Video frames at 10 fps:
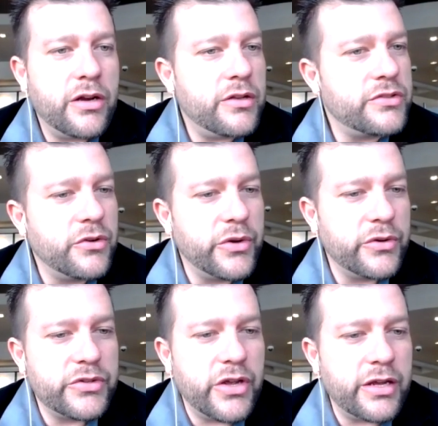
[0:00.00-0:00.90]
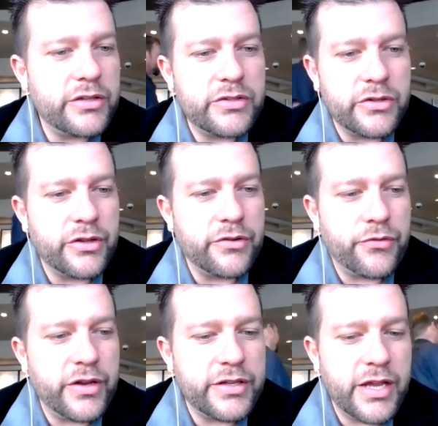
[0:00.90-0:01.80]
And then also, we were talking to a
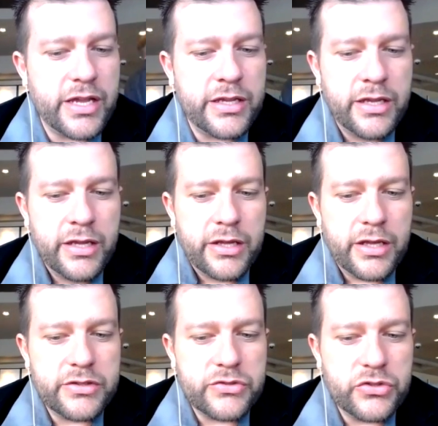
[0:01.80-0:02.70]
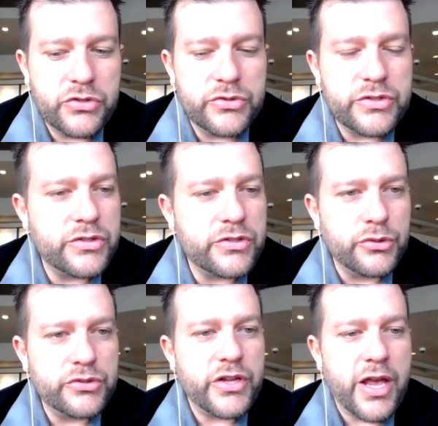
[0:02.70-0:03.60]
good friend today, is use the
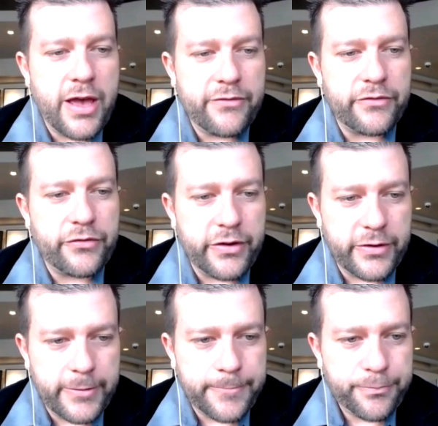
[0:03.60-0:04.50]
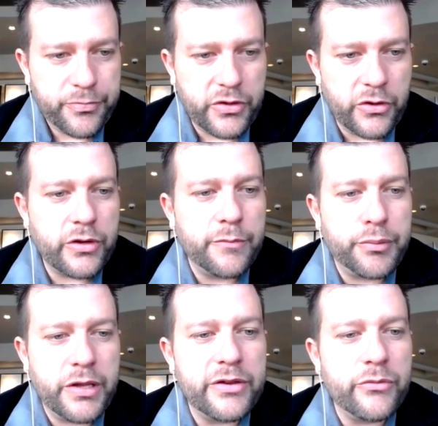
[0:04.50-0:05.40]
tools you have in front of you. Don't
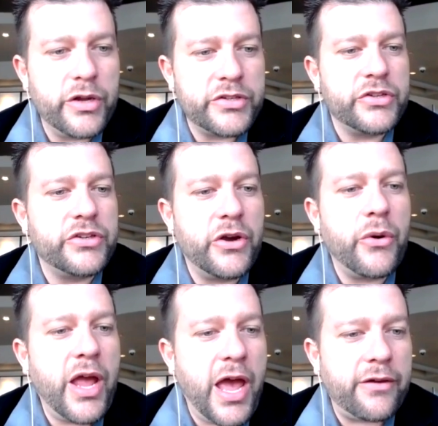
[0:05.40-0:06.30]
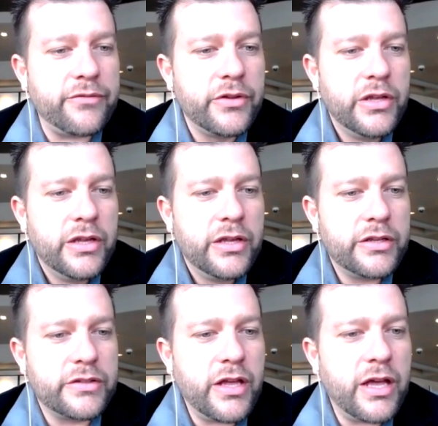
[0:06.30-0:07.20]
complain what you don't have.
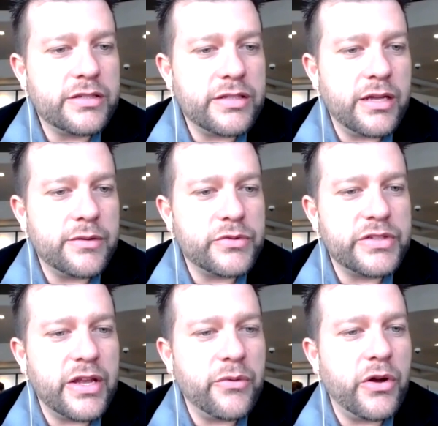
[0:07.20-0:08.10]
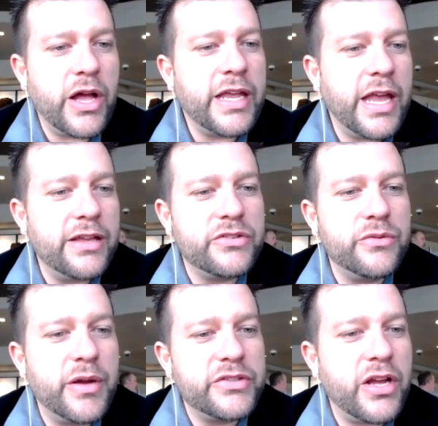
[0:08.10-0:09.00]
Because a lot of times we say, well, I can't
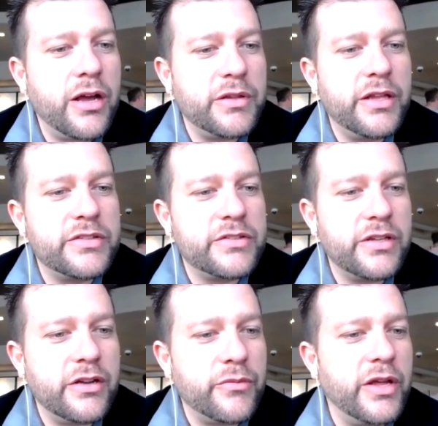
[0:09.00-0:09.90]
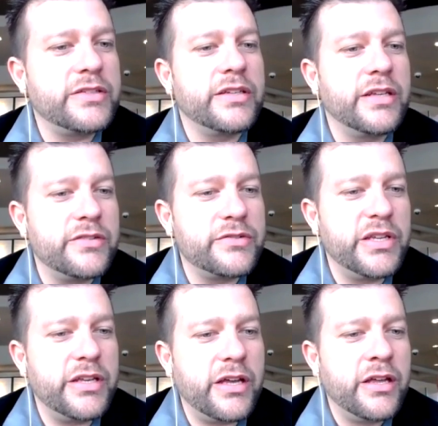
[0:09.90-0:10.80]
do my job unless Rusty
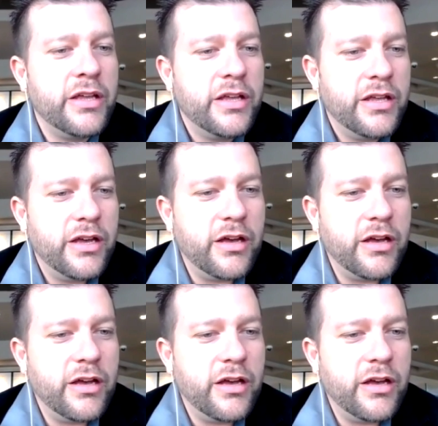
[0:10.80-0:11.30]
gives me a